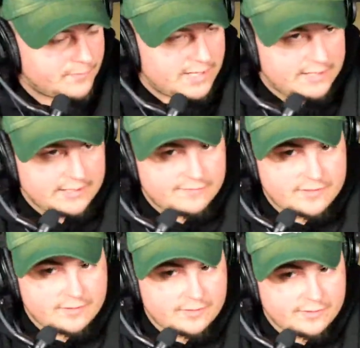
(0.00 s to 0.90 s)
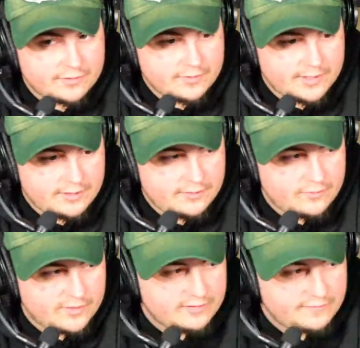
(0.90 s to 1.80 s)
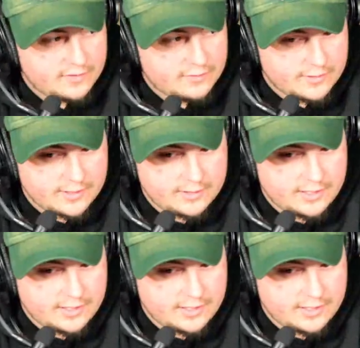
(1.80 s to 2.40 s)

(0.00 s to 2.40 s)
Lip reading: I left in 3rd grade, went to 5th grade,